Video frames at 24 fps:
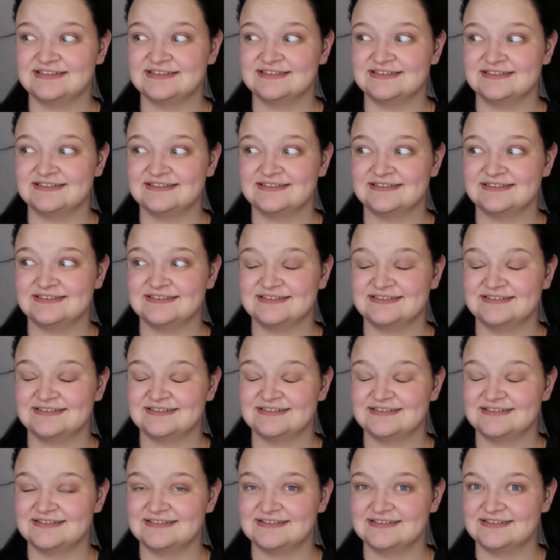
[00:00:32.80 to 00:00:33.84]

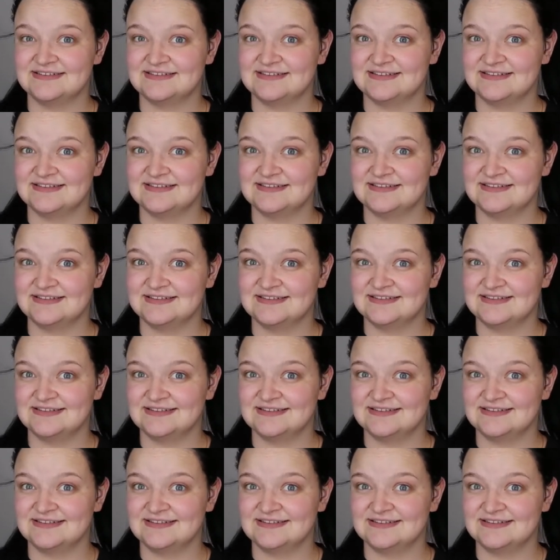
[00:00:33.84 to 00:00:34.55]
Nobody speaks.